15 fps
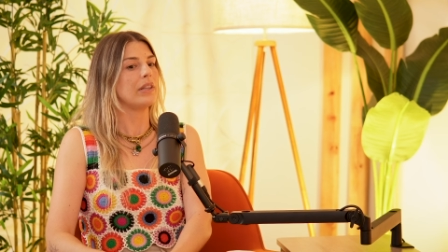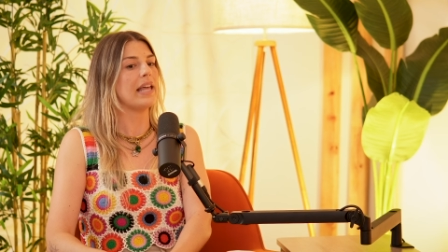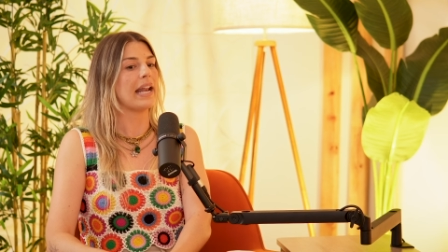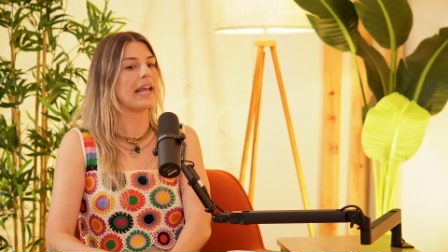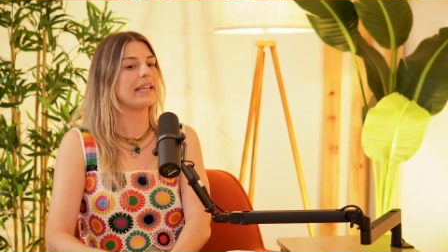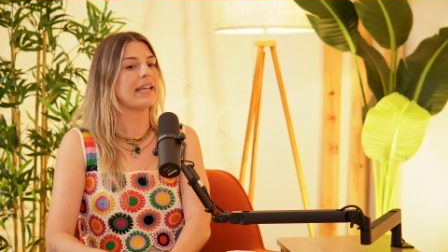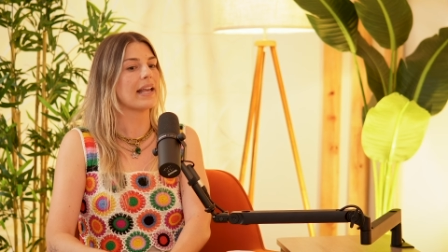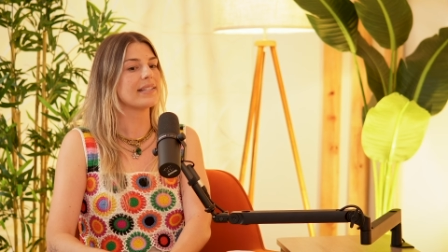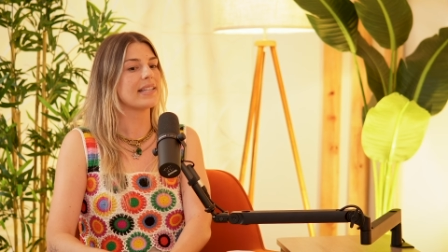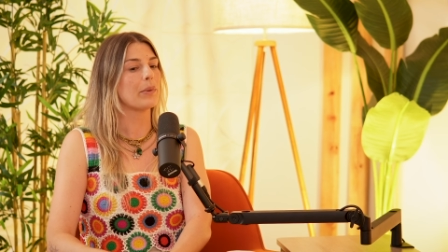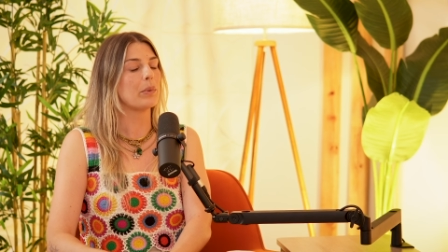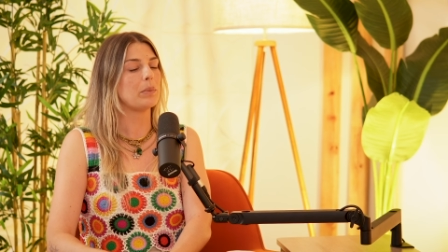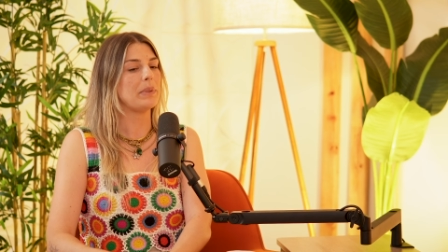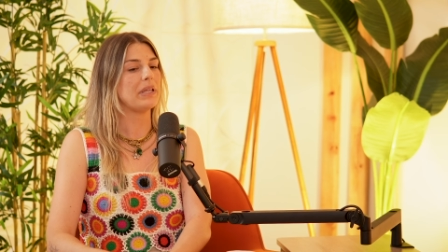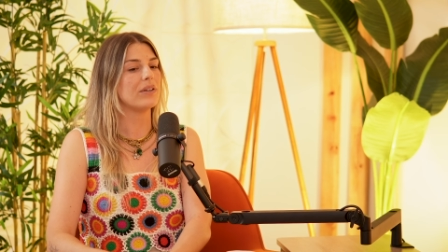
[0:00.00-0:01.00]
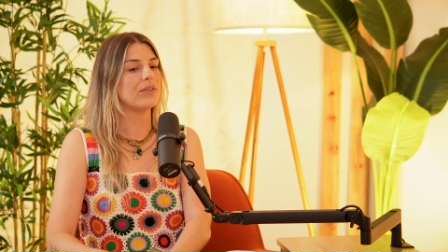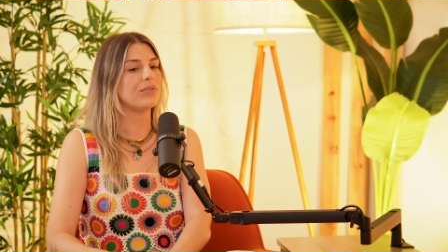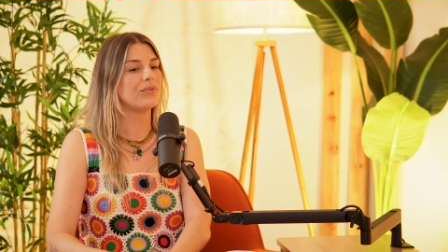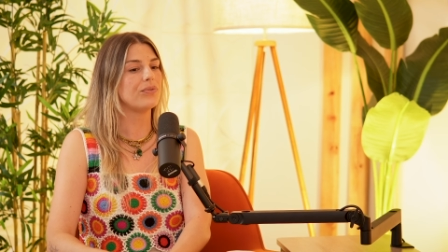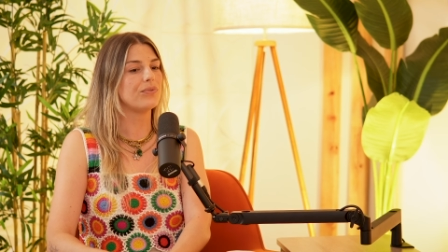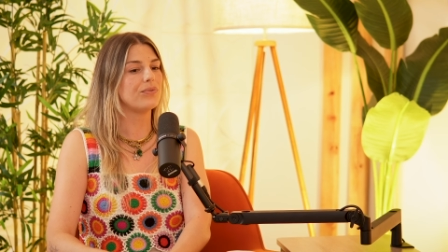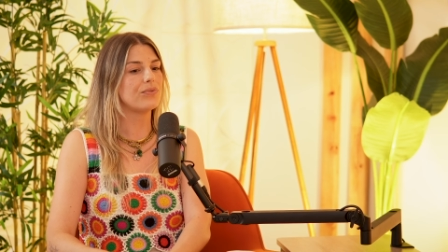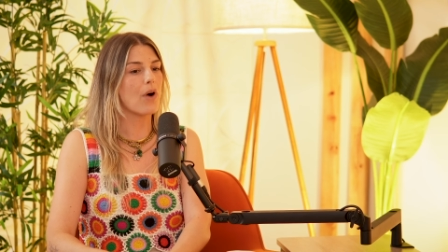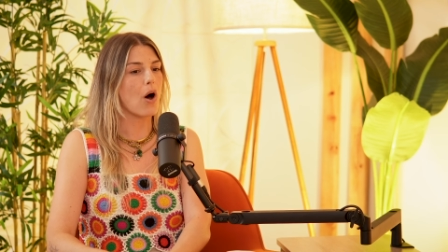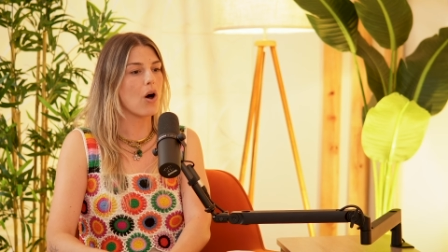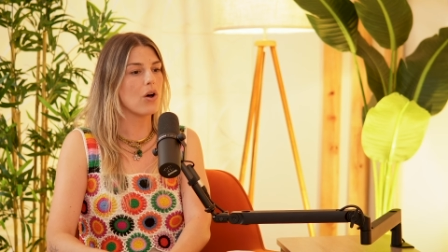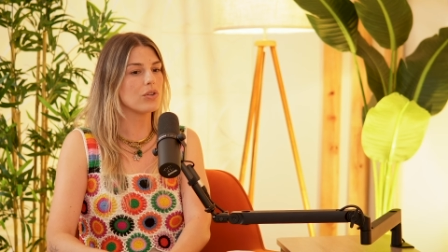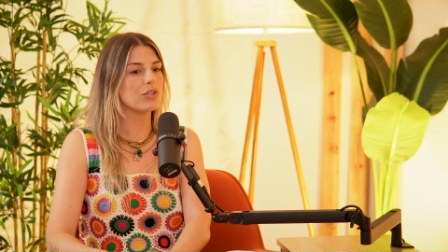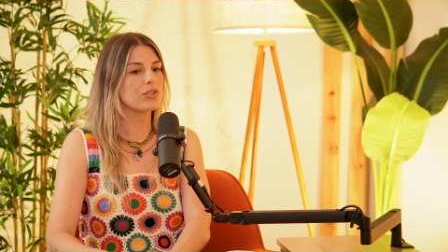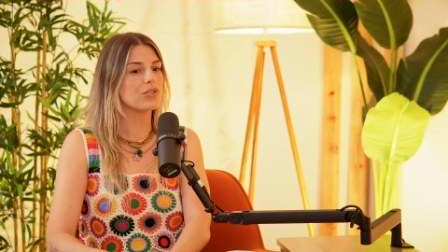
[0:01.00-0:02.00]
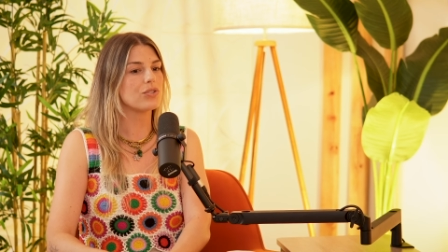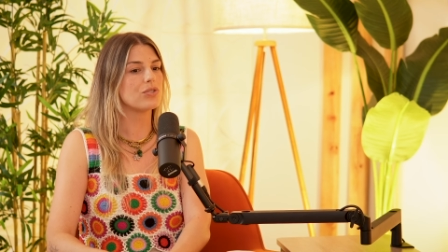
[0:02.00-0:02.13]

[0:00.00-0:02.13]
Then I guess that would be a false